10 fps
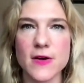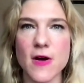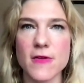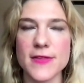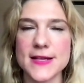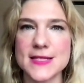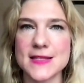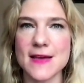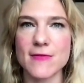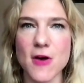There are things
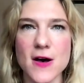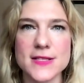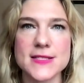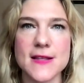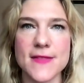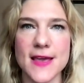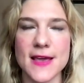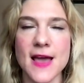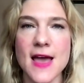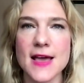that they've lost that
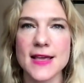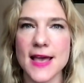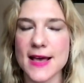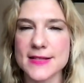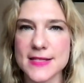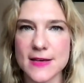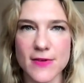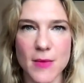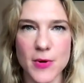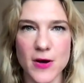they can't
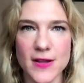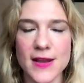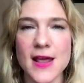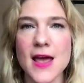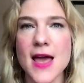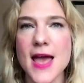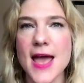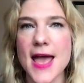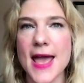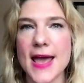give up on.
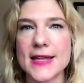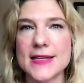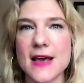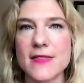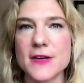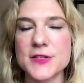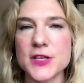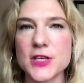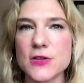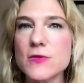And
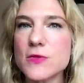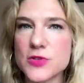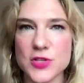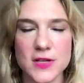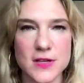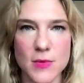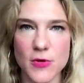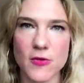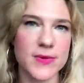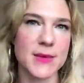there's a huge
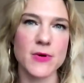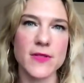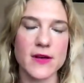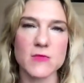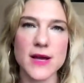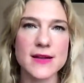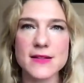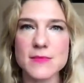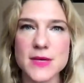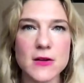number of people that are right
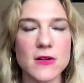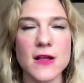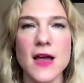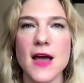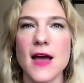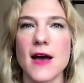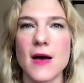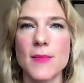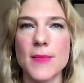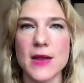in the middle.
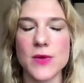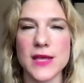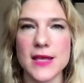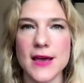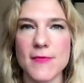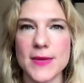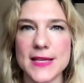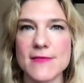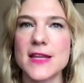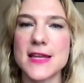Um, and we have
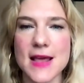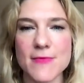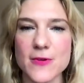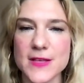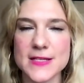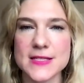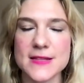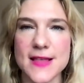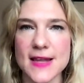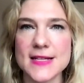been given a name for
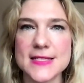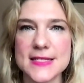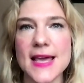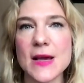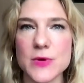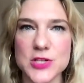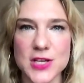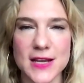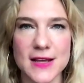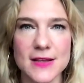this that it's
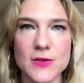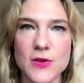languishing.